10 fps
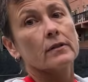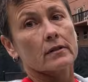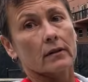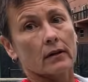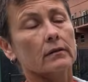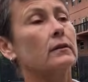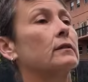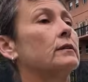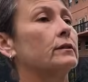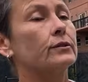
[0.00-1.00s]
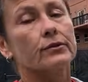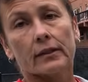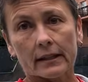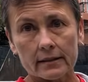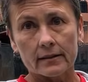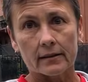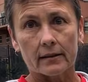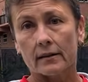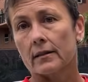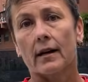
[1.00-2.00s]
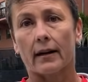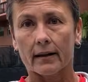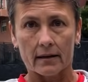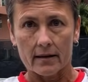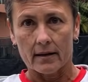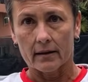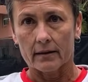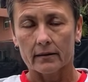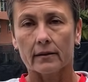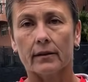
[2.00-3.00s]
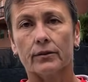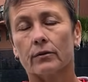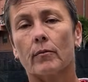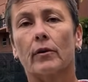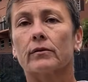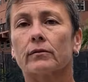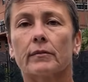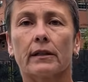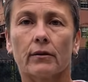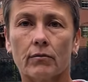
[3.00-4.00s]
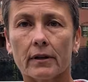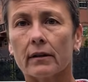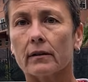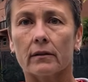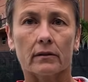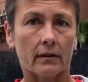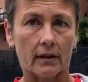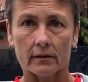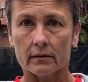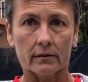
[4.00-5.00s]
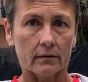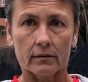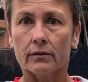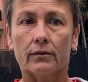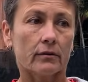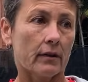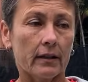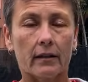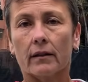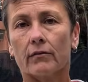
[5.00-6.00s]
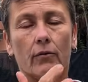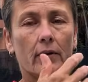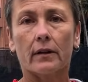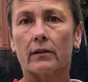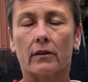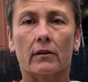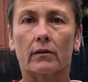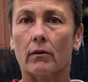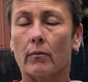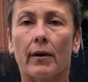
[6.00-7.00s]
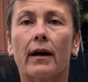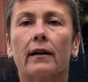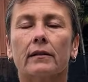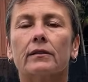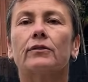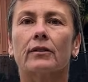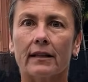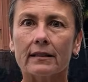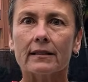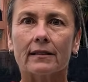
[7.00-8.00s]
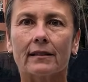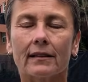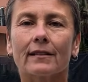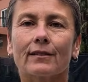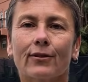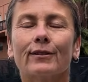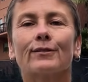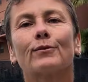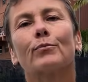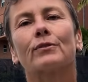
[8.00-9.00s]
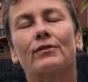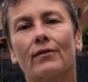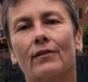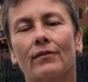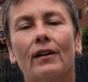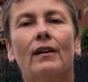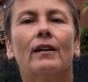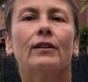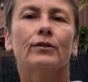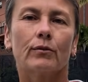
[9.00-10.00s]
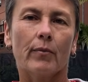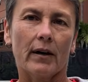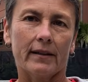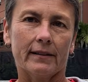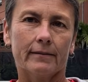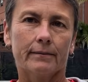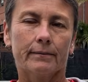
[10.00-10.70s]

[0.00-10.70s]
So your instinct is not going to care that you're about to make a winner or that you're hitting a forehand or a backhand. Your instinct is going to preserve your body.